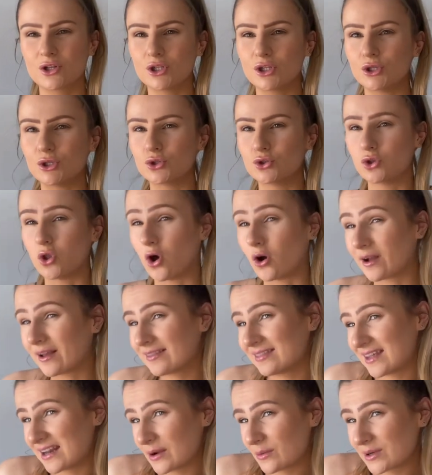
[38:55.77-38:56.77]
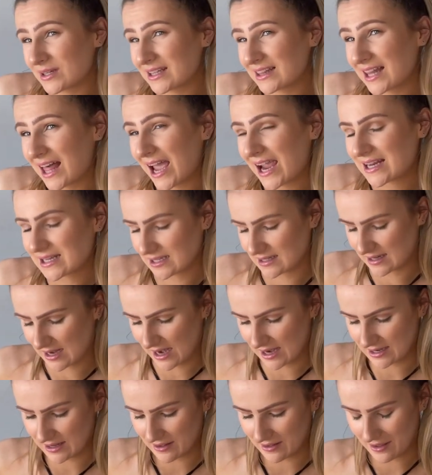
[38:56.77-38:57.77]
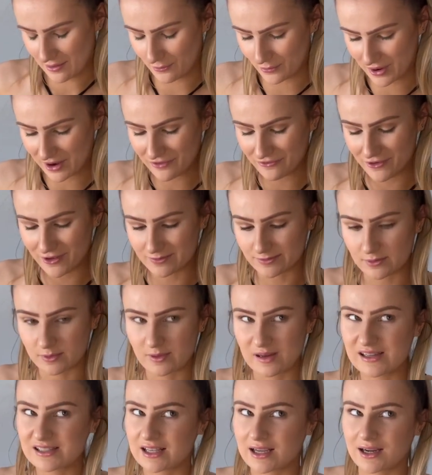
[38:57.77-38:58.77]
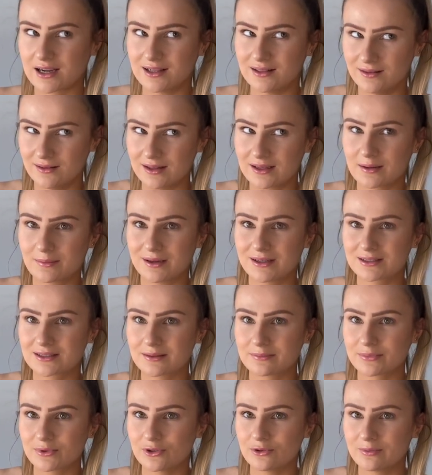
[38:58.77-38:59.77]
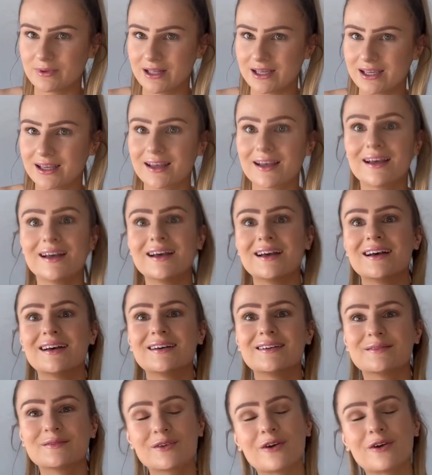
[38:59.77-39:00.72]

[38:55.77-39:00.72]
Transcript: longer than I would have liked. I kind of, when I first put them on, I was like, I look like a basketball player. Not